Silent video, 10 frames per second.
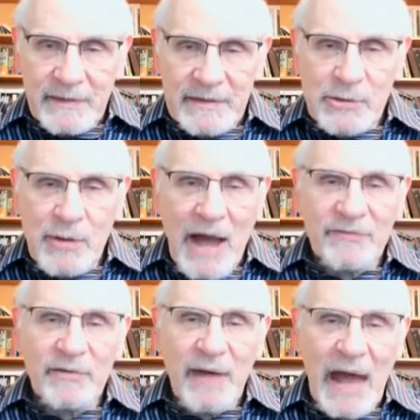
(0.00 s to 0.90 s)
you
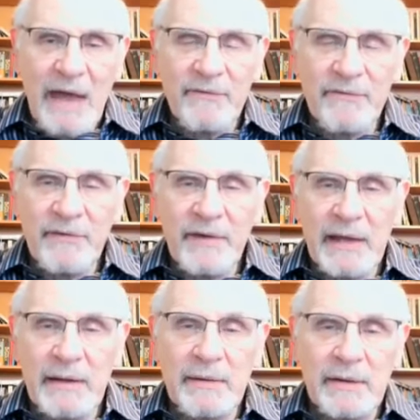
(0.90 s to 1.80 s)
have to have
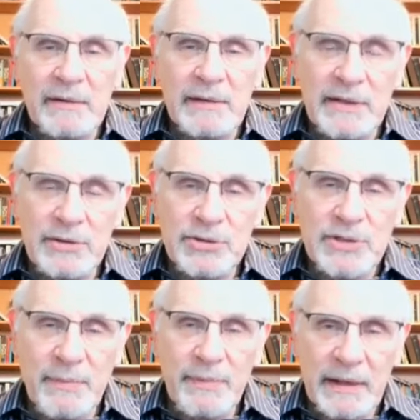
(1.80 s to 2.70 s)
a
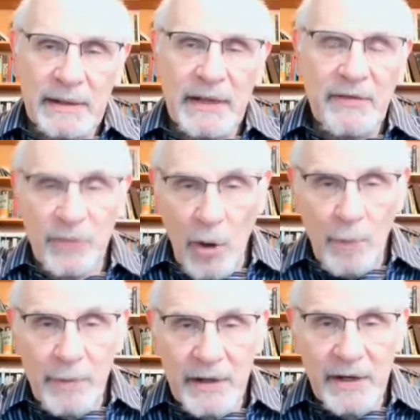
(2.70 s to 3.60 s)
leadership in
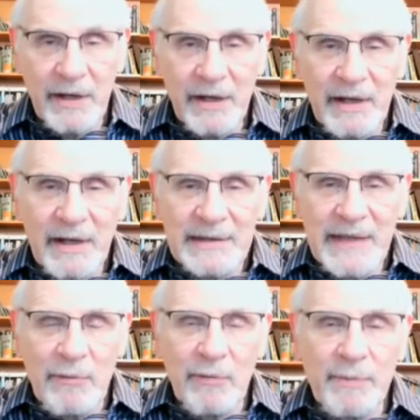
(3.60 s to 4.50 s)
Ethiopia
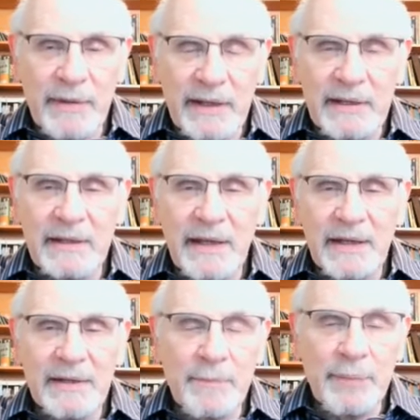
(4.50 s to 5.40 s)
that will be
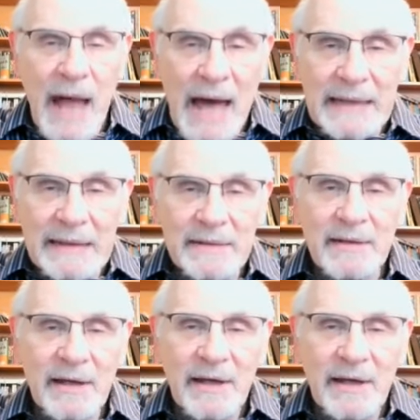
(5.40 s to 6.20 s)
compliant